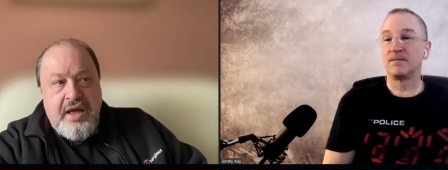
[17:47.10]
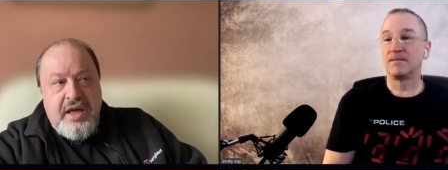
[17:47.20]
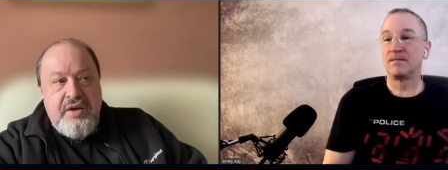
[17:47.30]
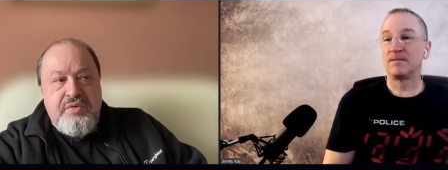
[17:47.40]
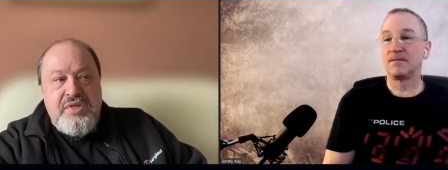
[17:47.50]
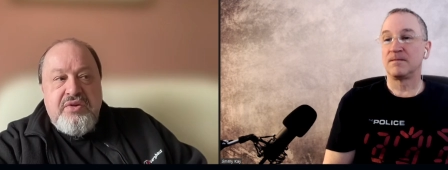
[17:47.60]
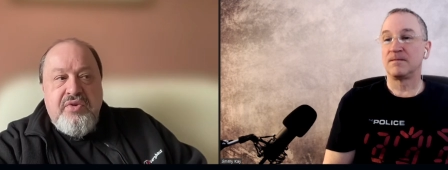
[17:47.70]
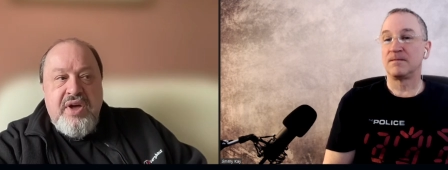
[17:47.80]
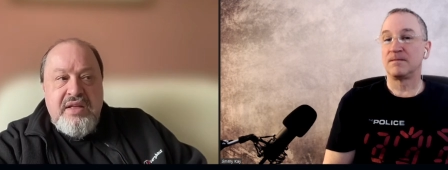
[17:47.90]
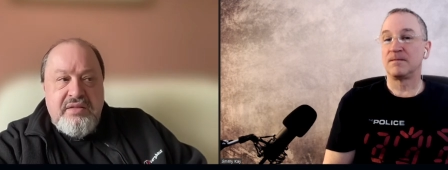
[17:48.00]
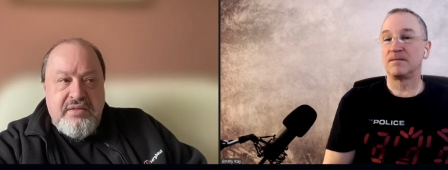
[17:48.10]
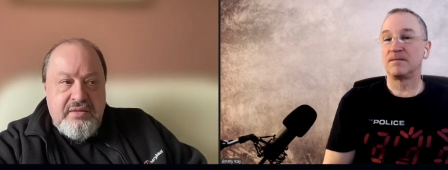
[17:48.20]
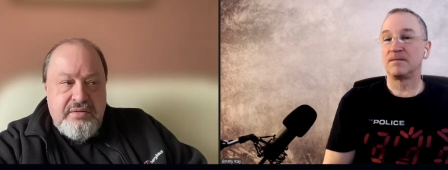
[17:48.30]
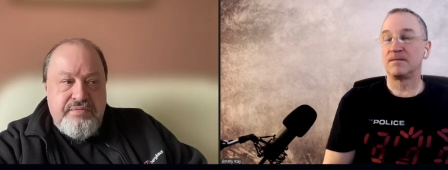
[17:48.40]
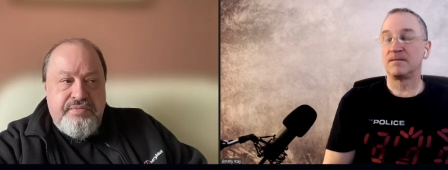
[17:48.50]
Speaker 1: it was a great
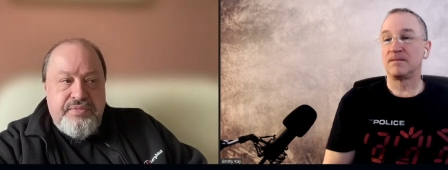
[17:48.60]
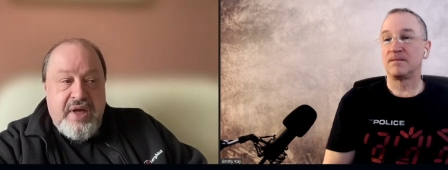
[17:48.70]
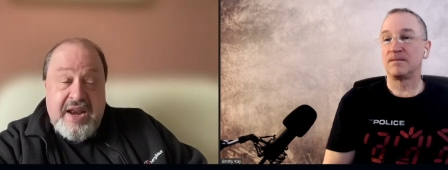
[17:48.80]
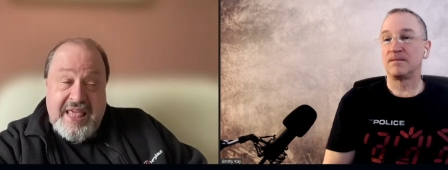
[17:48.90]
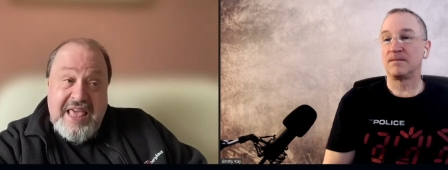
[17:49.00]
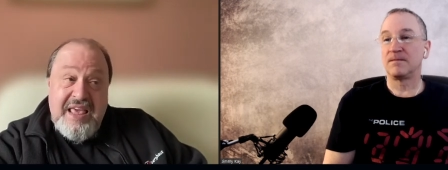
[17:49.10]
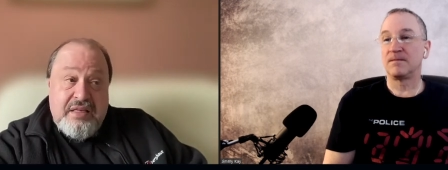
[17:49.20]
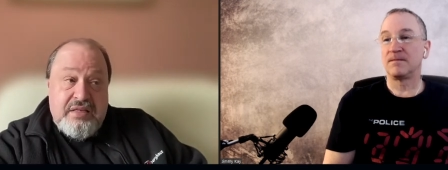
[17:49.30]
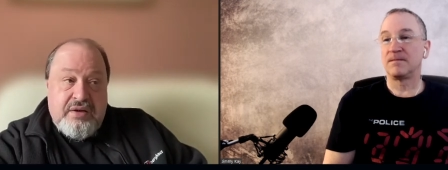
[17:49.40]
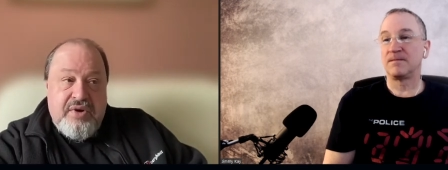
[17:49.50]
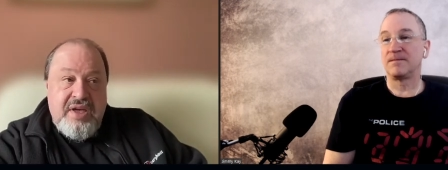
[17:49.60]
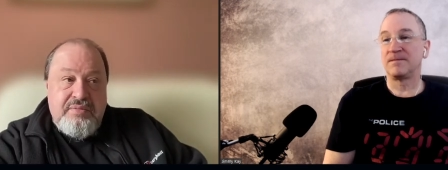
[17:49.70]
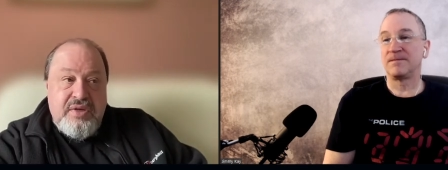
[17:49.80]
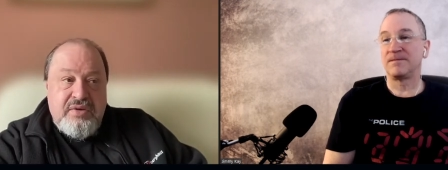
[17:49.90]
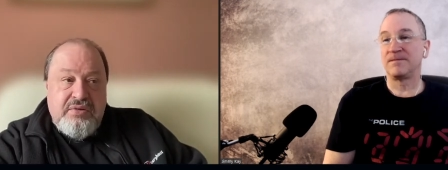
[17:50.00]
Mm, and it is a
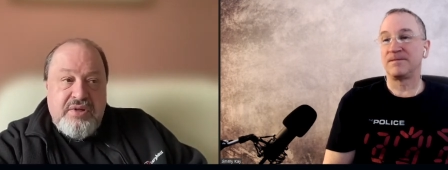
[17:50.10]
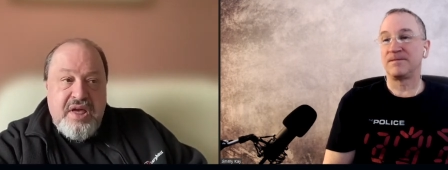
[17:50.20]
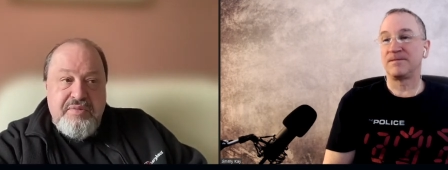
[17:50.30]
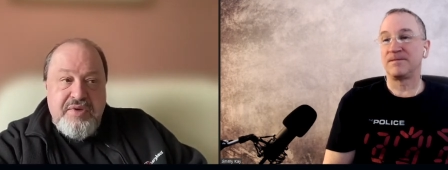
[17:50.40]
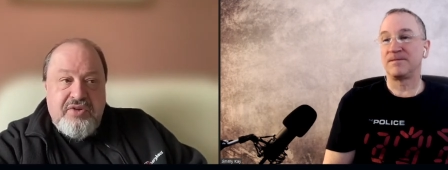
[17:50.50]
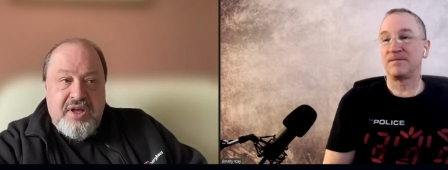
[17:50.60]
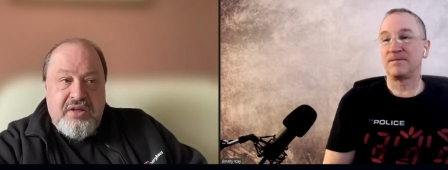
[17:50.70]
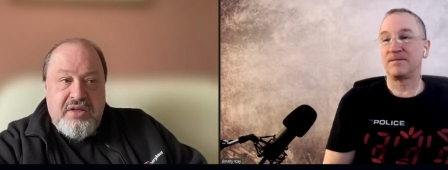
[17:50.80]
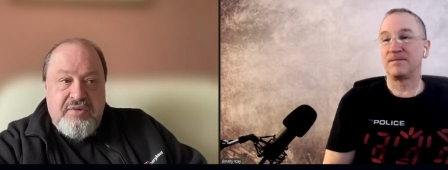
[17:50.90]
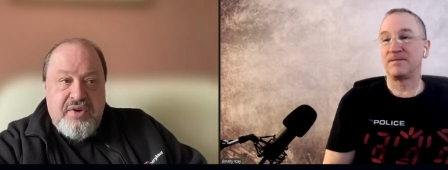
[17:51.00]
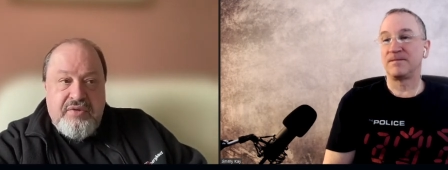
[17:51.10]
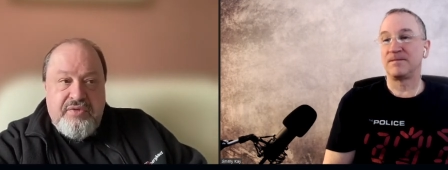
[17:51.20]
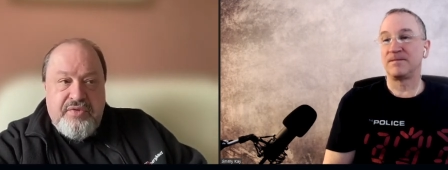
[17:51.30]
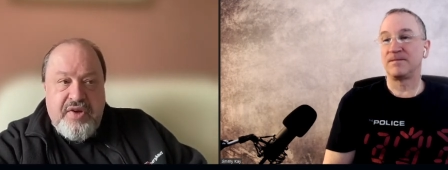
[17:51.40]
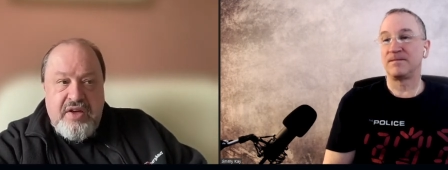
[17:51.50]
great musical chemistry. You know, you've
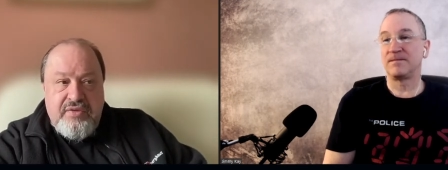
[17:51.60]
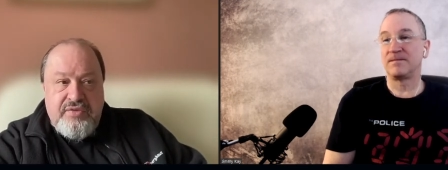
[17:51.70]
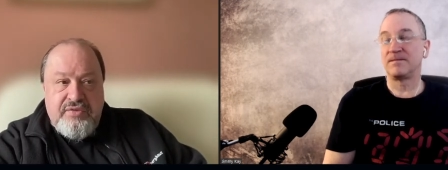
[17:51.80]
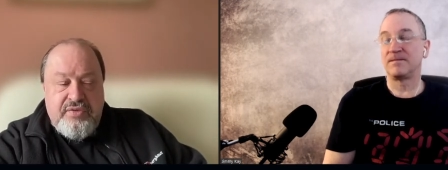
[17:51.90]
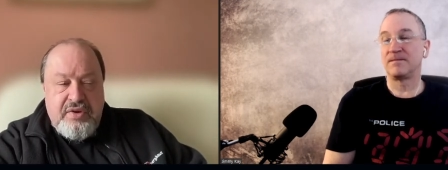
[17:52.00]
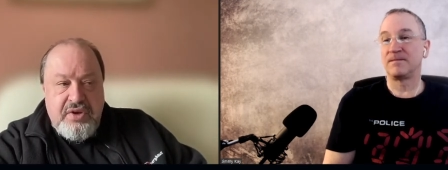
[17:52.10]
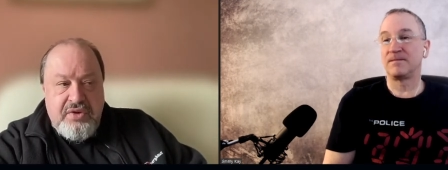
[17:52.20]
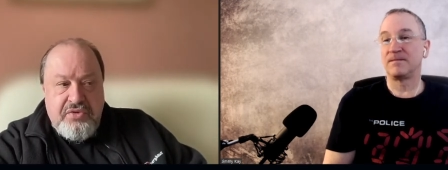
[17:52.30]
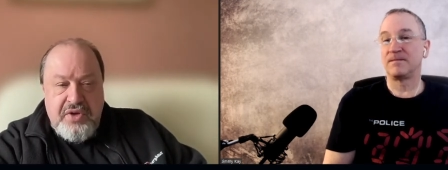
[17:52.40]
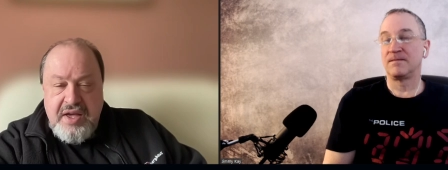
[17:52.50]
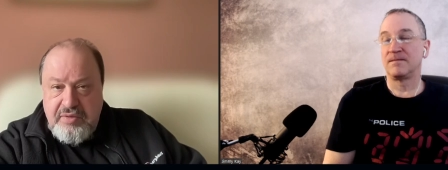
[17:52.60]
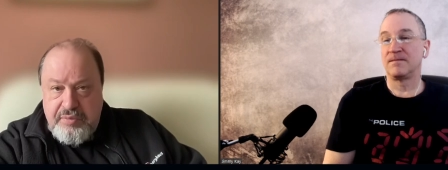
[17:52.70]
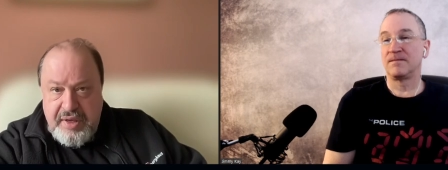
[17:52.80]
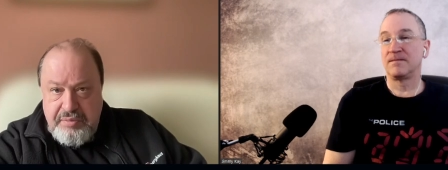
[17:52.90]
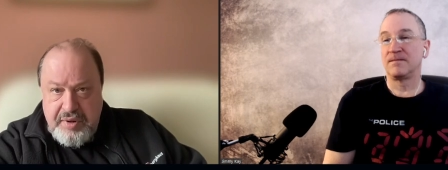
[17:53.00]
got five very
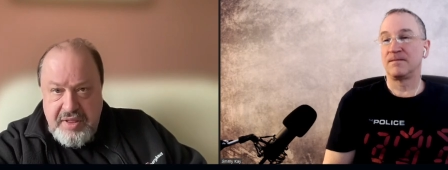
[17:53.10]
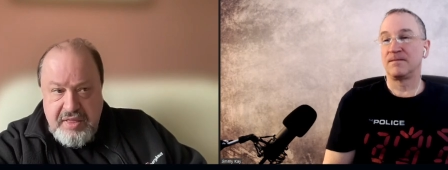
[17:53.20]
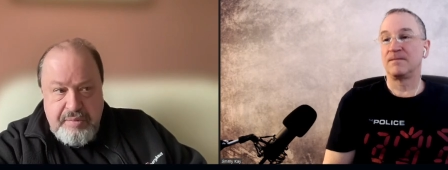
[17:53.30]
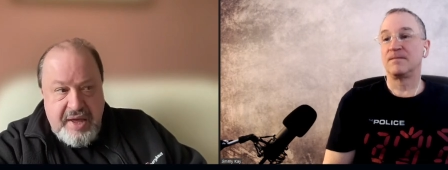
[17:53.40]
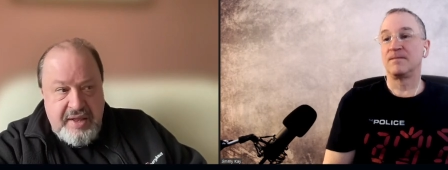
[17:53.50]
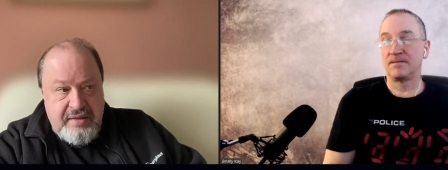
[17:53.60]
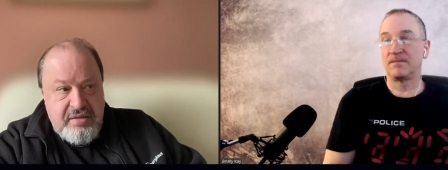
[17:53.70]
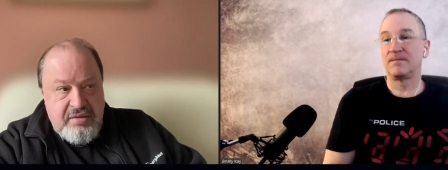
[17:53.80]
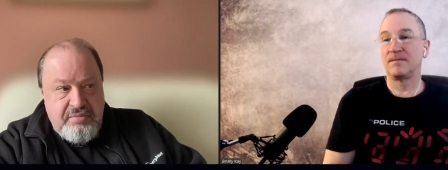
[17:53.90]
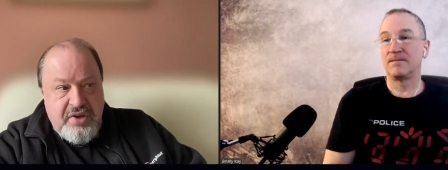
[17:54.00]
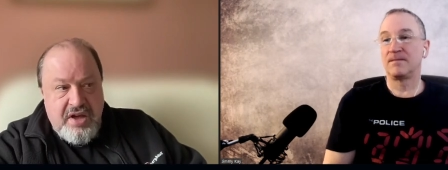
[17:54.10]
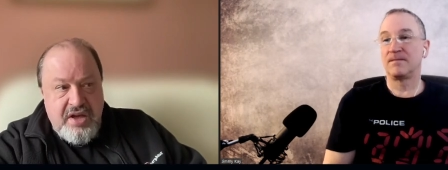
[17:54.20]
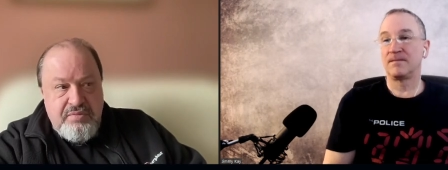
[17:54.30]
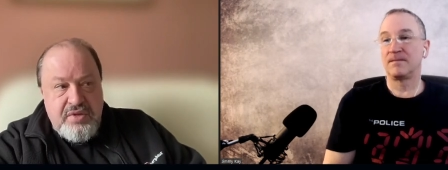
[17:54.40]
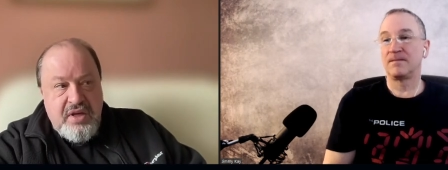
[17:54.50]
creative people in the band.
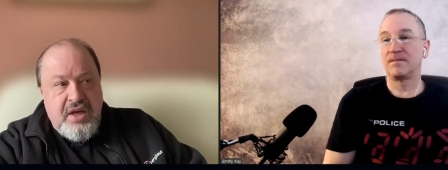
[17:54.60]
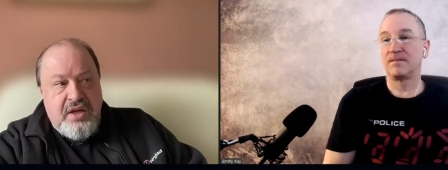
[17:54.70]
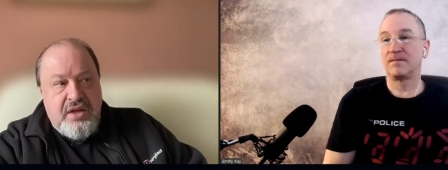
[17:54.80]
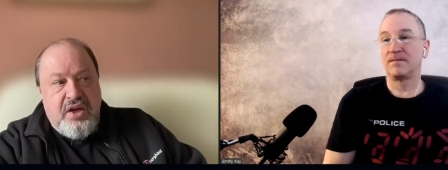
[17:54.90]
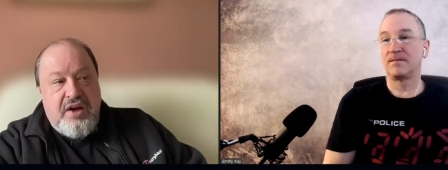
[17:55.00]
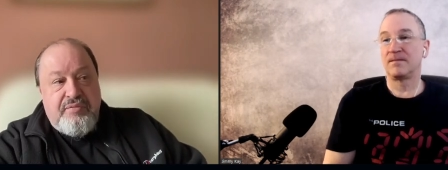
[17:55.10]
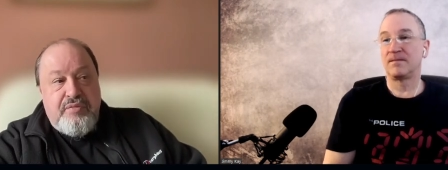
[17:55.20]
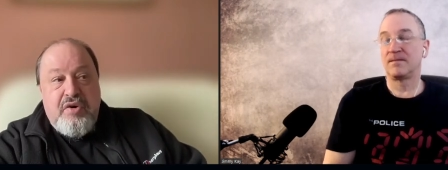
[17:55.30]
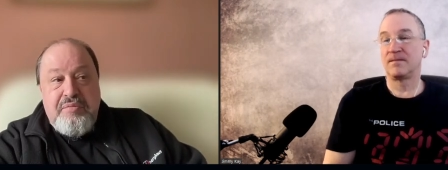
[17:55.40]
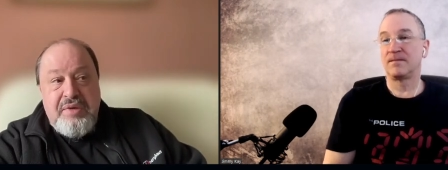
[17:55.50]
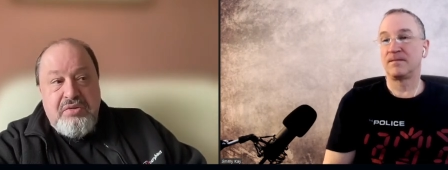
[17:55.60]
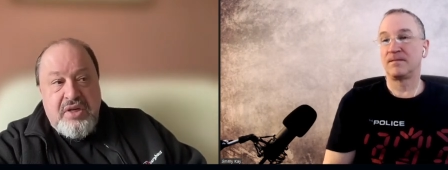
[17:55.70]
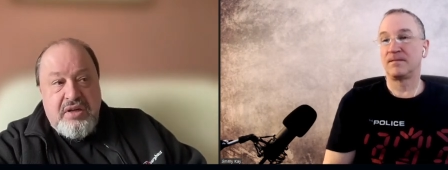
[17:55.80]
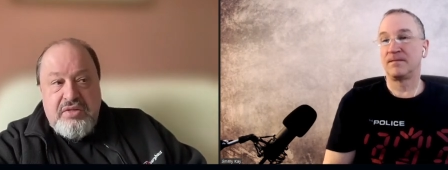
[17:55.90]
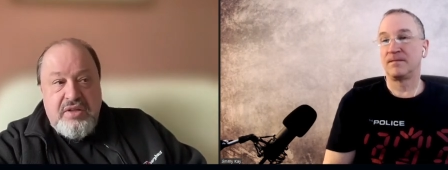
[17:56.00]
Sometimes you have more
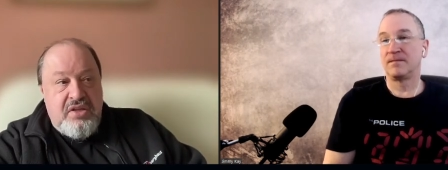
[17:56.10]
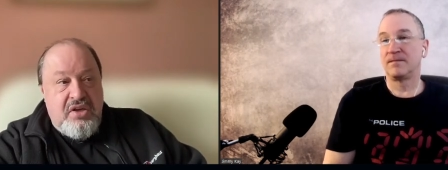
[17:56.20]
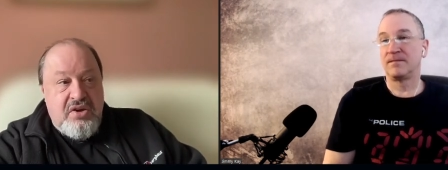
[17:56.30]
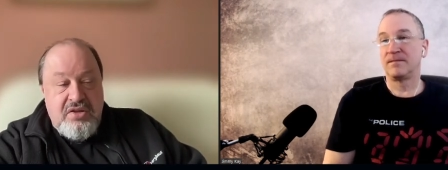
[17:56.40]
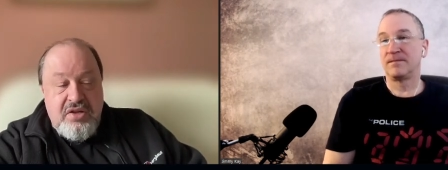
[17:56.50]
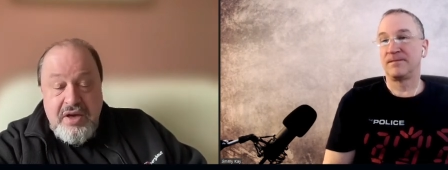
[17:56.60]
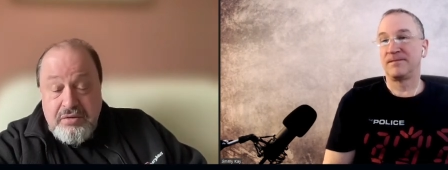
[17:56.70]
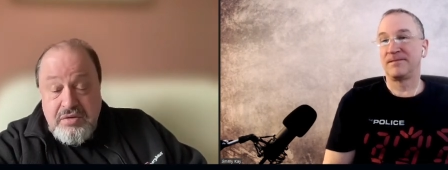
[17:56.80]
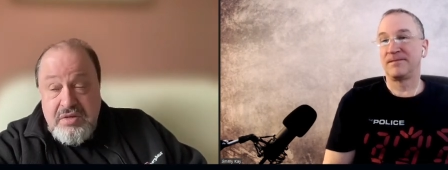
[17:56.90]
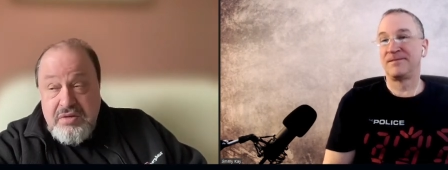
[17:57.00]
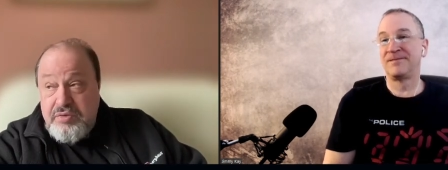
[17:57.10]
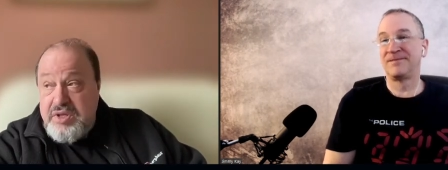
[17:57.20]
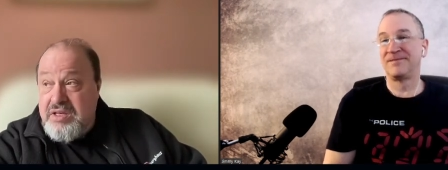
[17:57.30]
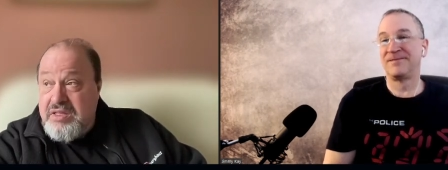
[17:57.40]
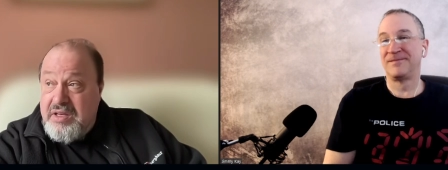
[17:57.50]
music than you can use,
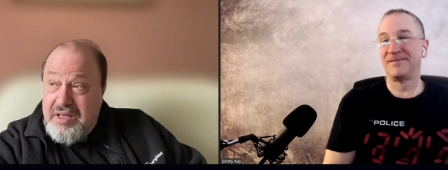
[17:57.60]
which is a